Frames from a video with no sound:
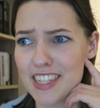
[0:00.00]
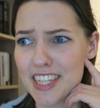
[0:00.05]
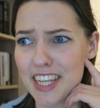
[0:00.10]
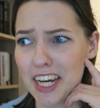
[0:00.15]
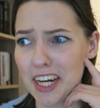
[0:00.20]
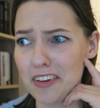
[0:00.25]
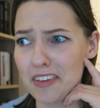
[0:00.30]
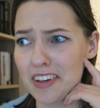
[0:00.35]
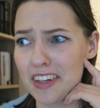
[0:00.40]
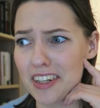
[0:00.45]

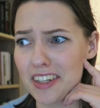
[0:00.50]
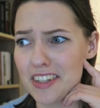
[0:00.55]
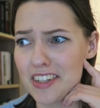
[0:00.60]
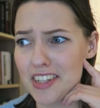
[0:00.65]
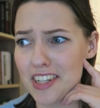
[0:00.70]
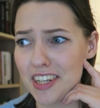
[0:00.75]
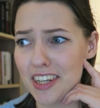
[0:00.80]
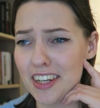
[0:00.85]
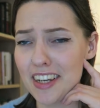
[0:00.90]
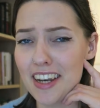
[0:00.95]
scary
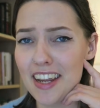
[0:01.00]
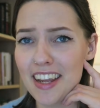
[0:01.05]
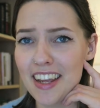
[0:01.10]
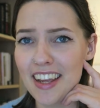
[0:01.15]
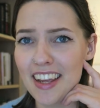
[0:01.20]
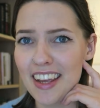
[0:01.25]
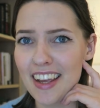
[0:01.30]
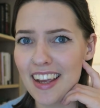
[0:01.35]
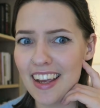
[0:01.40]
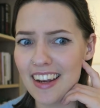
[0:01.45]
shit.
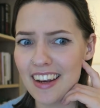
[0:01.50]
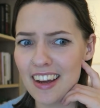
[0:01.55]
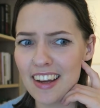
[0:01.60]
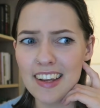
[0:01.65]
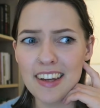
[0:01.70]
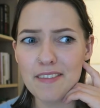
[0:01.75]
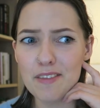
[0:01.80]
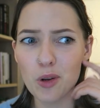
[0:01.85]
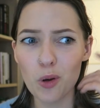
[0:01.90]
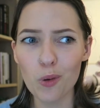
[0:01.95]
And I
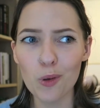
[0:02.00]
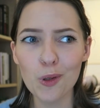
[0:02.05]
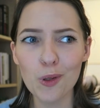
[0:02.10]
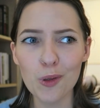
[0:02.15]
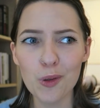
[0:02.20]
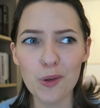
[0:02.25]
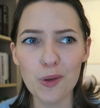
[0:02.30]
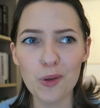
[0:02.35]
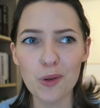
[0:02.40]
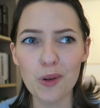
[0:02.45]
have no
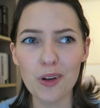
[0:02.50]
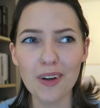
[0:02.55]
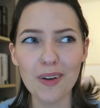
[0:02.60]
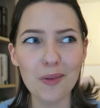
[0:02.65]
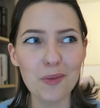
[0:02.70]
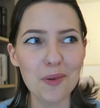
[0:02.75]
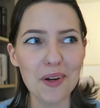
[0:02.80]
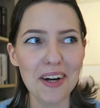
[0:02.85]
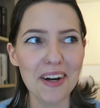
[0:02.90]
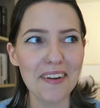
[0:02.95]
clue
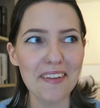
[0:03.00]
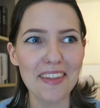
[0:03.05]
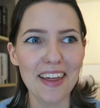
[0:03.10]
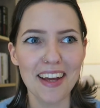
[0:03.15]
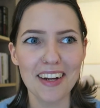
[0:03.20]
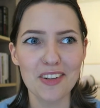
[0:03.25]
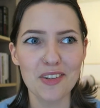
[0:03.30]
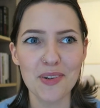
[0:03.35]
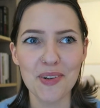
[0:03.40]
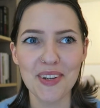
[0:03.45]
where
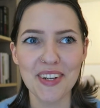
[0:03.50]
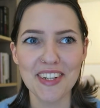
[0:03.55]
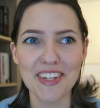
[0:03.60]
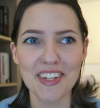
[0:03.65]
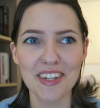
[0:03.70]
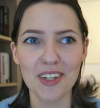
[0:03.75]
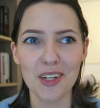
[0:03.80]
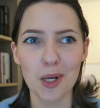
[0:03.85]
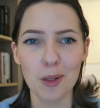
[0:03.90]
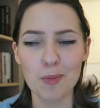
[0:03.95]
that
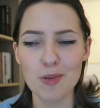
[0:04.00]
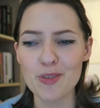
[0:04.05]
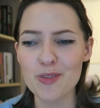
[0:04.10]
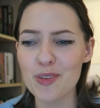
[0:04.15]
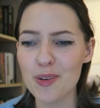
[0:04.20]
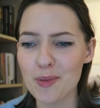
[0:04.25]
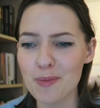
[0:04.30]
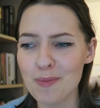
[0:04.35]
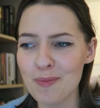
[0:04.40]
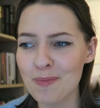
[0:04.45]
tradition comes
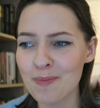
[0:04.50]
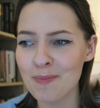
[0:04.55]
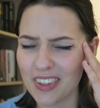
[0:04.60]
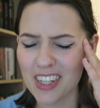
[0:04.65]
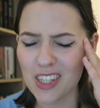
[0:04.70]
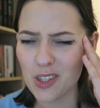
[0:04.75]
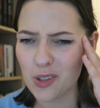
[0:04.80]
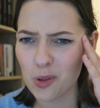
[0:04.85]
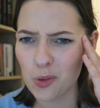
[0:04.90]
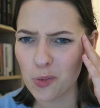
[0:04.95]
from.
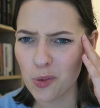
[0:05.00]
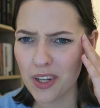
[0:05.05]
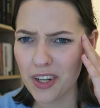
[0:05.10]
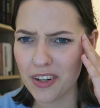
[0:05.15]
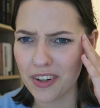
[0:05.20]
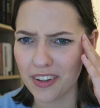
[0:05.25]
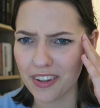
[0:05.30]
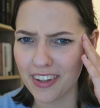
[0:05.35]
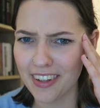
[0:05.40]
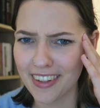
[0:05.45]
That's so
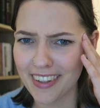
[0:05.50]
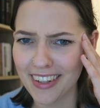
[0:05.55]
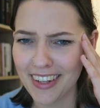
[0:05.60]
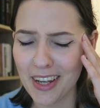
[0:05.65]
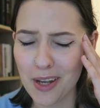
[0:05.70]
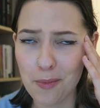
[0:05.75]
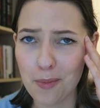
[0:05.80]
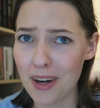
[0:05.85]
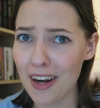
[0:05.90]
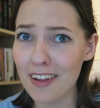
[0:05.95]
weird.
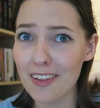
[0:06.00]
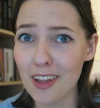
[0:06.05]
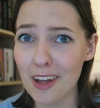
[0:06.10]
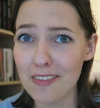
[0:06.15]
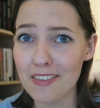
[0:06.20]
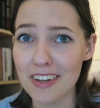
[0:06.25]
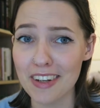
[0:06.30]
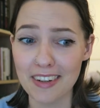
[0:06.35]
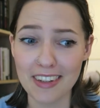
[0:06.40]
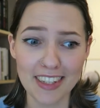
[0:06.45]
But I
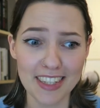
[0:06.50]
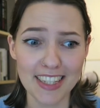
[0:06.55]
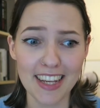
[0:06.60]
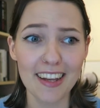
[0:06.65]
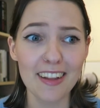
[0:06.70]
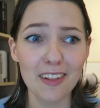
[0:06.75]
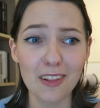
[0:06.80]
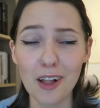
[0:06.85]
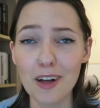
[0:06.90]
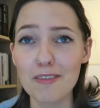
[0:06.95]
love it because
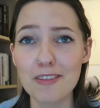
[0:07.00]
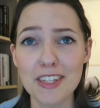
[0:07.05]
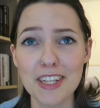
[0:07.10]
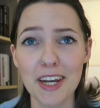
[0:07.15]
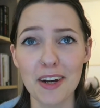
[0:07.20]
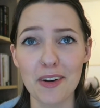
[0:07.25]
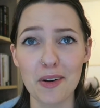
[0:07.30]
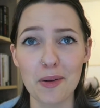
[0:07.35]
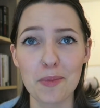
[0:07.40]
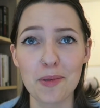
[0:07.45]
I love
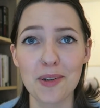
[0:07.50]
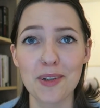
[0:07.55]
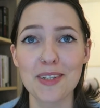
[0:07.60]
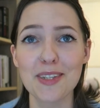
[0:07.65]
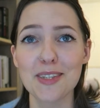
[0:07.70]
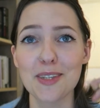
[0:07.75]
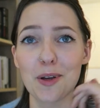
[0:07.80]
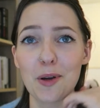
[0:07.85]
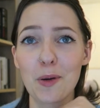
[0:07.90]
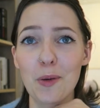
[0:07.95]
scary books,
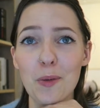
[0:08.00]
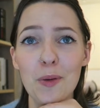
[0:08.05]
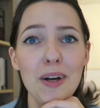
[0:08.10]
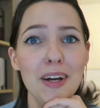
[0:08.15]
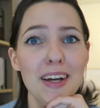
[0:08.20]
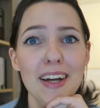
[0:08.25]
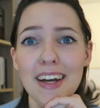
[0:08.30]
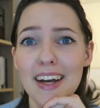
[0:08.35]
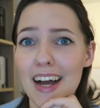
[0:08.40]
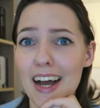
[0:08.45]
so
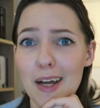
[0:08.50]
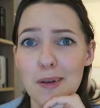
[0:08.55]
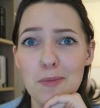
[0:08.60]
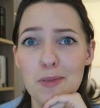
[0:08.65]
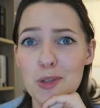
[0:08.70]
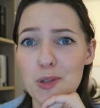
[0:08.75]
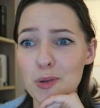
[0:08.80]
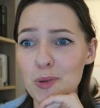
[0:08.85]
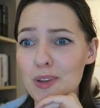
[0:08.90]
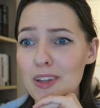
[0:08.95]
I'm
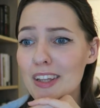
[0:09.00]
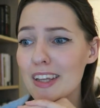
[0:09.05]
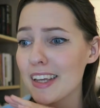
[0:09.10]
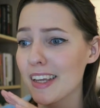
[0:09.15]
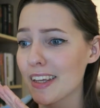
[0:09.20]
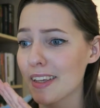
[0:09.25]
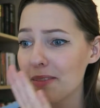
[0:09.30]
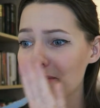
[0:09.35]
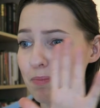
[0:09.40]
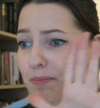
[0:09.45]

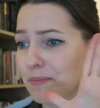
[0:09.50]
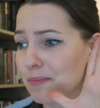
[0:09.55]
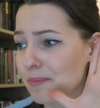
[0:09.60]
totally